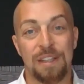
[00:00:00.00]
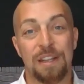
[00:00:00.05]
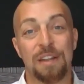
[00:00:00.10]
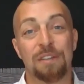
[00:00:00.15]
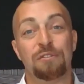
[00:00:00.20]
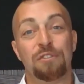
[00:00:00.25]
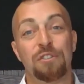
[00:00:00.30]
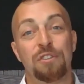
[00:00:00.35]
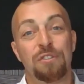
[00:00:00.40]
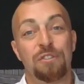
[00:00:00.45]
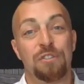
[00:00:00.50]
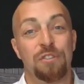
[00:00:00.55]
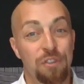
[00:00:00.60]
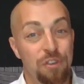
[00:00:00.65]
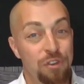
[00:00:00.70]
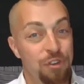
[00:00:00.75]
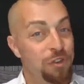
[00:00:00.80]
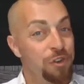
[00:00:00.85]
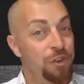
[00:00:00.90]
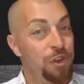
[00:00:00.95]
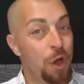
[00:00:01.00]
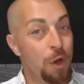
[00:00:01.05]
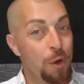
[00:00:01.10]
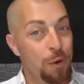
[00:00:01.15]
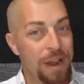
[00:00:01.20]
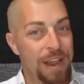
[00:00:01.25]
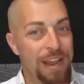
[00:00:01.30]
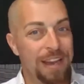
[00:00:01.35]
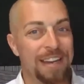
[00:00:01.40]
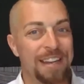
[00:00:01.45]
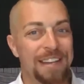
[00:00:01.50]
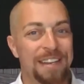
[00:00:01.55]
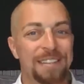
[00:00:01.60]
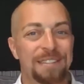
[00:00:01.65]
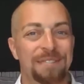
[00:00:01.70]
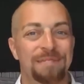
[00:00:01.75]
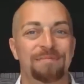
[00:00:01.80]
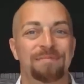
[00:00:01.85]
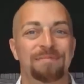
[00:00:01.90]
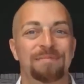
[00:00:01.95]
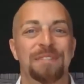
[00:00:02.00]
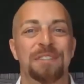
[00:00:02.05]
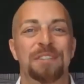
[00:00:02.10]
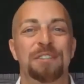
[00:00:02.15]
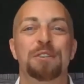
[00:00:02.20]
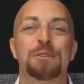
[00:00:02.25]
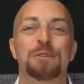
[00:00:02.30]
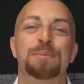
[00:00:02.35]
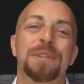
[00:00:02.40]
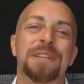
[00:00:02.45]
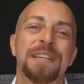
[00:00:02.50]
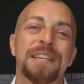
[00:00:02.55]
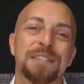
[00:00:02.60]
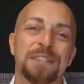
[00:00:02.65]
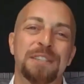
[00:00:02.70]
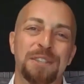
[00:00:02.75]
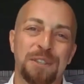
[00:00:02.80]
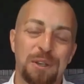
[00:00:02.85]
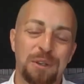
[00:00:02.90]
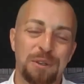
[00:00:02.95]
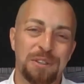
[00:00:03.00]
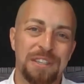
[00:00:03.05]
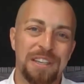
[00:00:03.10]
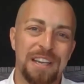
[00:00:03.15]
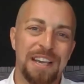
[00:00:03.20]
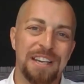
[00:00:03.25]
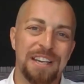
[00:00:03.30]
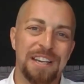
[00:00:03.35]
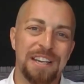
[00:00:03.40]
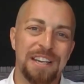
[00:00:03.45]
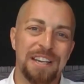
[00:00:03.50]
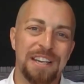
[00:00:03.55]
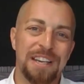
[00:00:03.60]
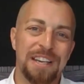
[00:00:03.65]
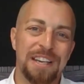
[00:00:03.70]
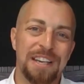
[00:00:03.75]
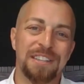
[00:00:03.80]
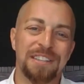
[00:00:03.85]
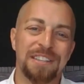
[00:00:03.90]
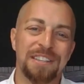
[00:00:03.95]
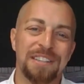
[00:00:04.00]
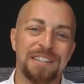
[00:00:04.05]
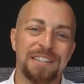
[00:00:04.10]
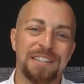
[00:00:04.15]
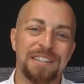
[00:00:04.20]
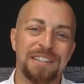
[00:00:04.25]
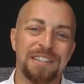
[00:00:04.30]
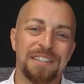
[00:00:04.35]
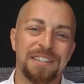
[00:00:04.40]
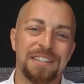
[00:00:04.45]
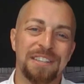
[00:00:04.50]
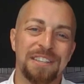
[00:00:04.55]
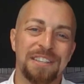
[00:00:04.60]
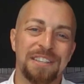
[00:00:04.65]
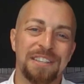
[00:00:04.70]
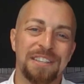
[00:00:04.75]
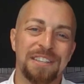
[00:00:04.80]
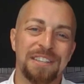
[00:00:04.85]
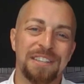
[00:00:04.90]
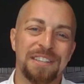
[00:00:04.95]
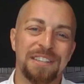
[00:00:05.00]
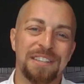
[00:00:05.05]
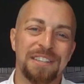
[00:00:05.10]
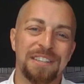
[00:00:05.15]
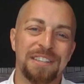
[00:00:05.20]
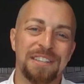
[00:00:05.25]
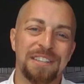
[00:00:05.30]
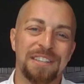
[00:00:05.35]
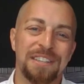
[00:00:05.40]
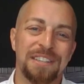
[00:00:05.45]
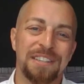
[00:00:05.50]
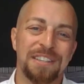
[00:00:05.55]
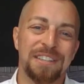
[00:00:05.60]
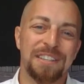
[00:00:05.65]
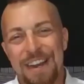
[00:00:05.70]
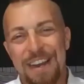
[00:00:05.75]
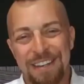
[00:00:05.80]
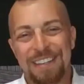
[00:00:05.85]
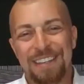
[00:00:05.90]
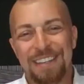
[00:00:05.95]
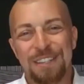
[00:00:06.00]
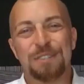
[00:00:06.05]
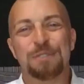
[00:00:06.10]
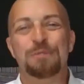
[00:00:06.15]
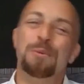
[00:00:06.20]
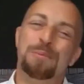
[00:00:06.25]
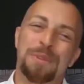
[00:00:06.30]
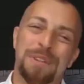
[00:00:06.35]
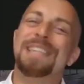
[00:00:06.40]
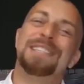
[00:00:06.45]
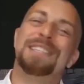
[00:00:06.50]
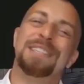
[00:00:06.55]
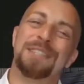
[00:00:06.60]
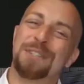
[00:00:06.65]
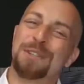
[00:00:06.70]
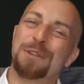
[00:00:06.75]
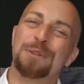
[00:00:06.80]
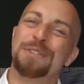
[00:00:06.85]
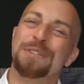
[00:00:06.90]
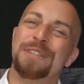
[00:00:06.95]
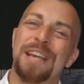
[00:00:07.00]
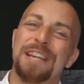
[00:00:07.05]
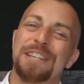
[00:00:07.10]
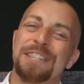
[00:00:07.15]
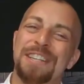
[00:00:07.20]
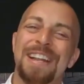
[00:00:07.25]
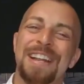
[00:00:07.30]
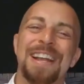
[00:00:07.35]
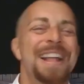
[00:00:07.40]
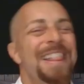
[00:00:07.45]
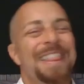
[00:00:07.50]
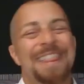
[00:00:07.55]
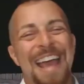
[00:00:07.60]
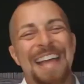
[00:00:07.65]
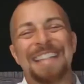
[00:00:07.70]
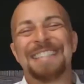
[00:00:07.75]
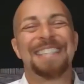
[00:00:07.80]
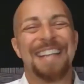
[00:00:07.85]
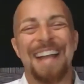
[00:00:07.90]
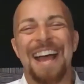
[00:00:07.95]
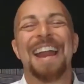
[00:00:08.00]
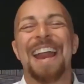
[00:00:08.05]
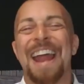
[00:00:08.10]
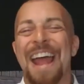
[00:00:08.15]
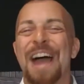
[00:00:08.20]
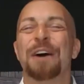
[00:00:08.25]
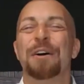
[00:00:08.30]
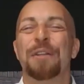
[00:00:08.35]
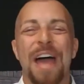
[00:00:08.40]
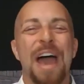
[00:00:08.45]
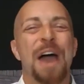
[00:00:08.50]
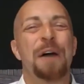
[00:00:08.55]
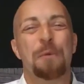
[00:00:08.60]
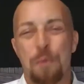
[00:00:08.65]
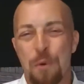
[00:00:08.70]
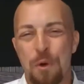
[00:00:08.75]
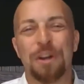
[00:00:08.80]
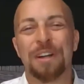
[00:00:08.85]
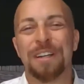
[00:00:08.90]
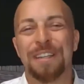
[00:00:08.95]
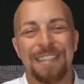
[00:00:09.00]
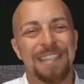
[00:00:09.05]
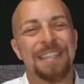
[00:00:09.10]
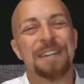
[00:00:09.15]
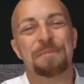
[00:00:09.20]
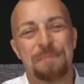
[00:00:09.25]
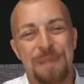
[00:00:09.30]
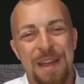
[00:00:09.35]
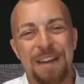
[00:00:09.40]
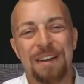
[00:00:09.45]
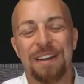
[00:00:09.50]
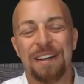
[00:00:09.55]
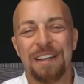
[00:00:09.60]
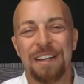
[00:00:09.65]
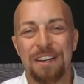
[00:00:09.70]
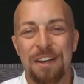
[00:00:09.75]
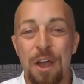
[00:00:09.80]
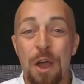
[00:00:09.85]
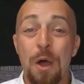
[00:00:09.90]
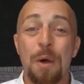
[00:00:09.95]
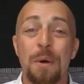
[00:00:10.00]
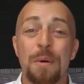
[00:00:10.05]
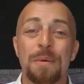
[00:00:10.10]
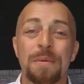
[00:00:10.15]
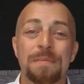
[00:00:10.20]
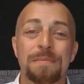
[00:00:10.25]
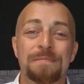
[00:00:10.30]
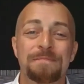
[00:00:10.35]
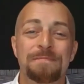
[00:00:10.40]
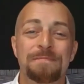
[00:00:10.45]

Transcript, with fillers: that have donated to police associations. You donate to a police association. That's not how that works in America. No,